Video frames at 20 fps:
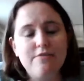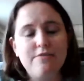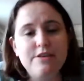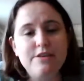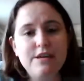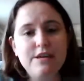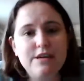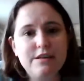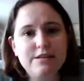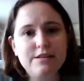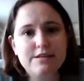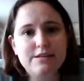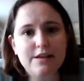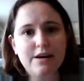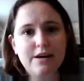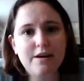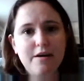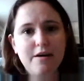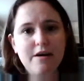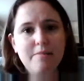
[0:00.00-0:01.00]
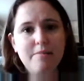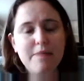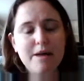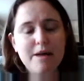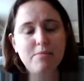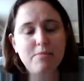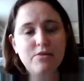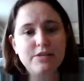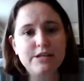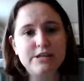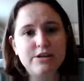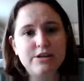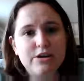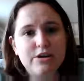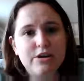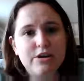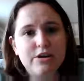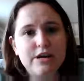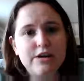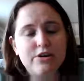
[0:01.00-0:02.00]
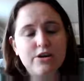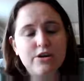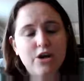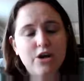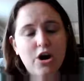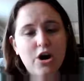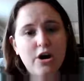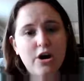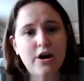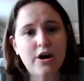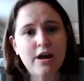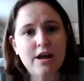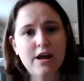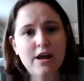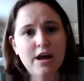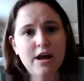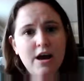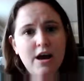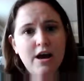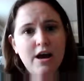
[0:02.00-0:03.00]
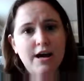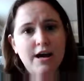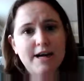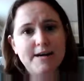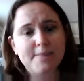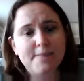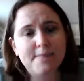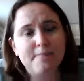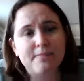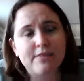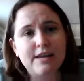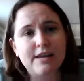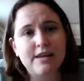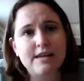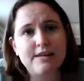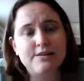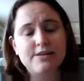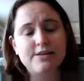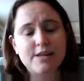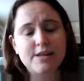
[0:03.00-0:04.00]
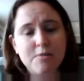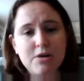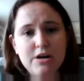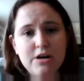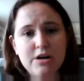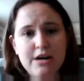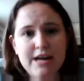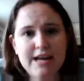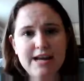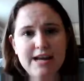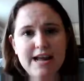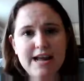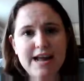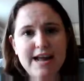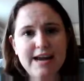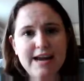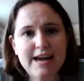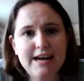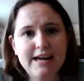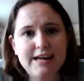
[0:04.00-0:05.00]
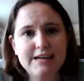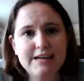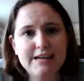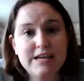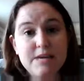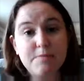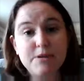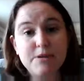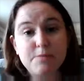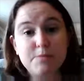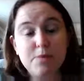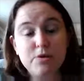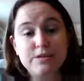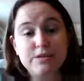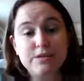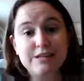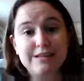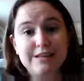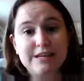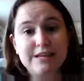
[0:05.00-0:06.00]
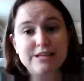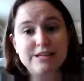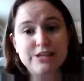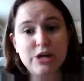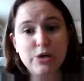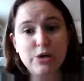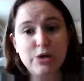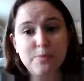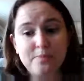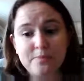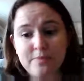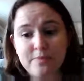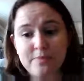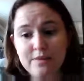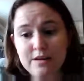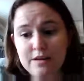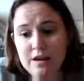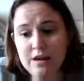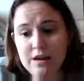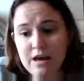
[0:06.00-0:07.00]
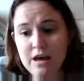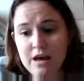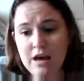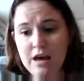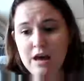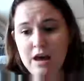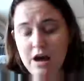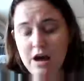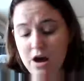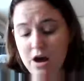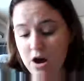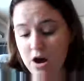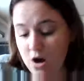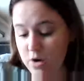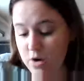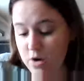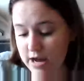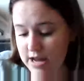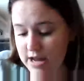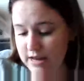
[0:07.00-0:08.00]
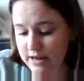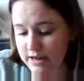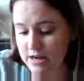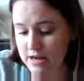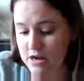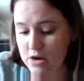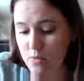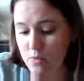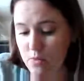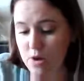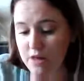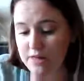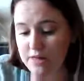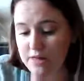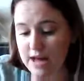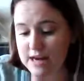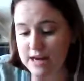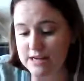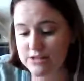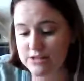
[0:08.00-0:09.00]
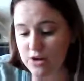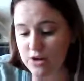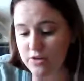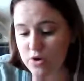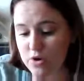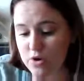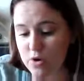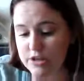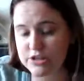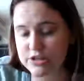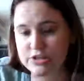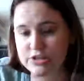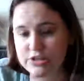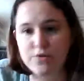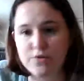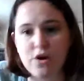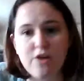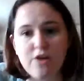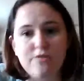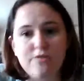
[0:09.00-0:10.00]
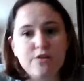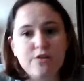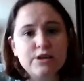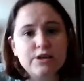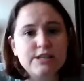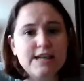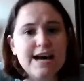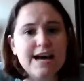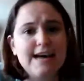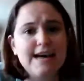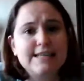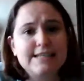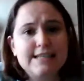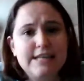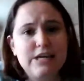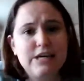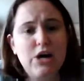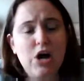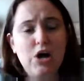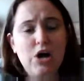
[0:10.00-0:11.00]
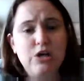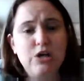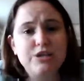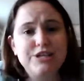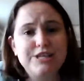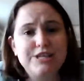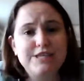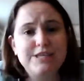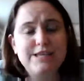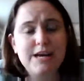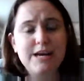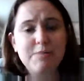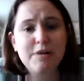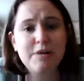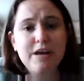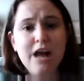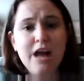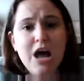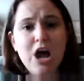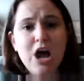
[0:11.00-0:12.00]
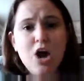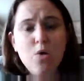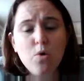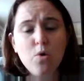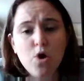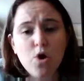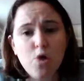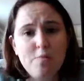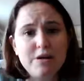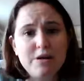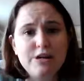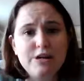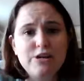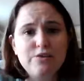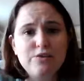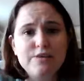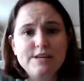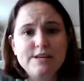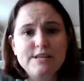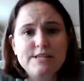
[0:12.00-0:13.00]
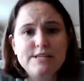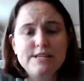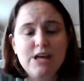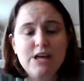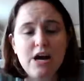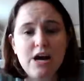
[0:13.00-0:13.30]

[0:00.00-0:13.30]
And these mammals in your yard in summer, and keep us posted and let us know. Okay, well, that is all the questions for our first Ask an Ecologist segment. We're hoping to do this